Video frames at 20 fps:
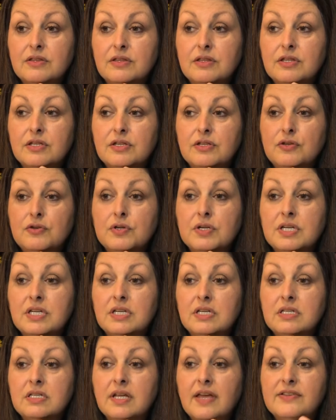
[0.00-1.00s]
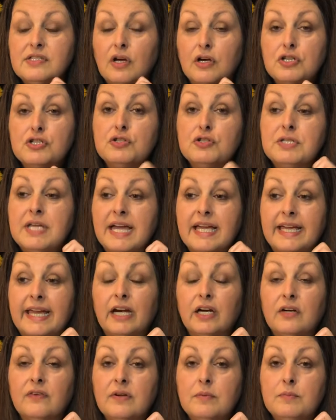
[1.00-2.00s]
You can, as long as you take
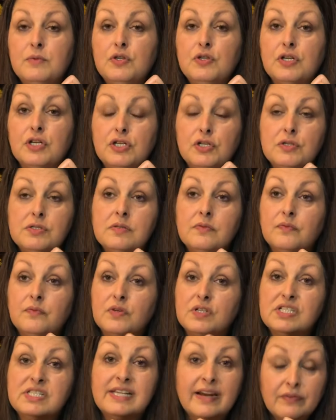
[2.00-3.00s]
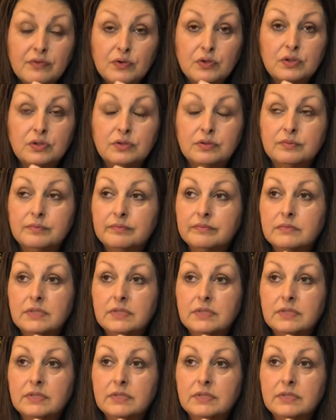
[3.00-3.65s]
care of them, you can use them for several,